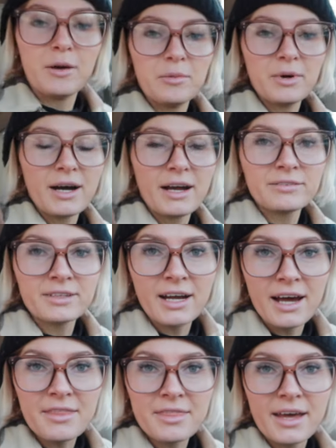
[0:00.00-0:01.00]
But I
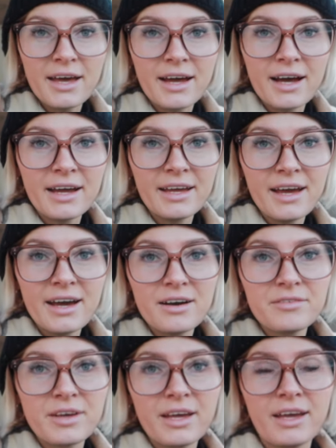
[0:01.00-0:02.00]
forgot that I
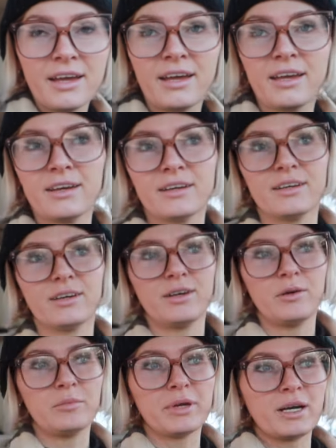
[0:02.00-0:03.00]
have a
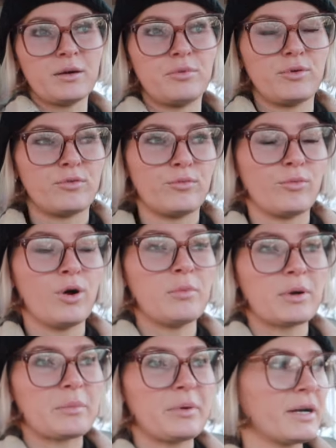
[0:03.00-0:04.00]

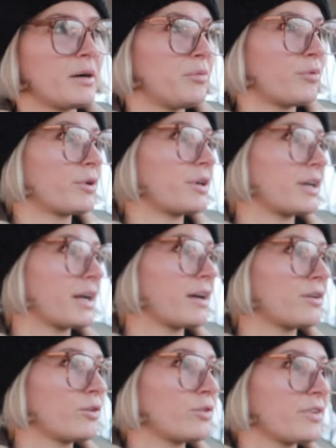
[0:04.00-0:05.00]
Walmart pickup order. I got
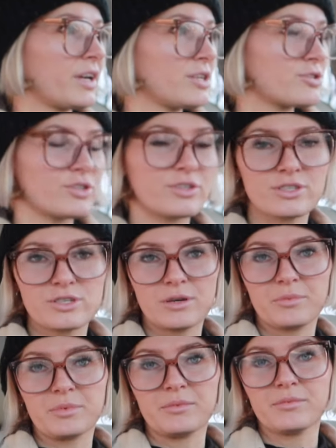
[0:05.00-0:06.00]
a notification
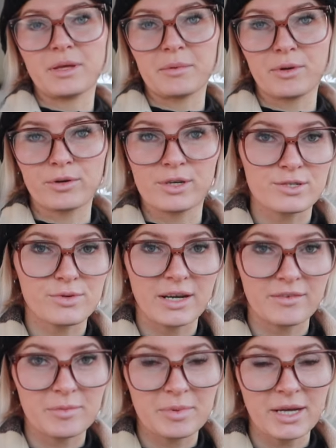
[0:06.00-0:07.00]
that my order is
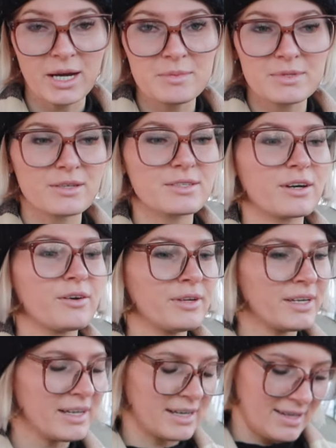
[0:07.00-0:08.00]
ready for pickup. So I was like, oh
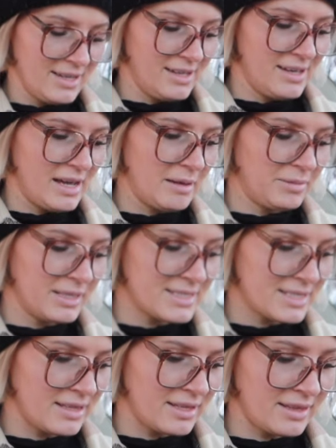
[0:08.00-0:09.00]
yeah, I
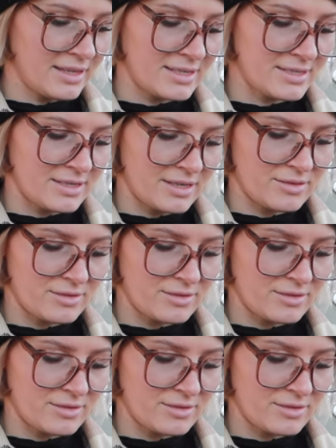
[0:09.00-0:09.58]
placed it late last night.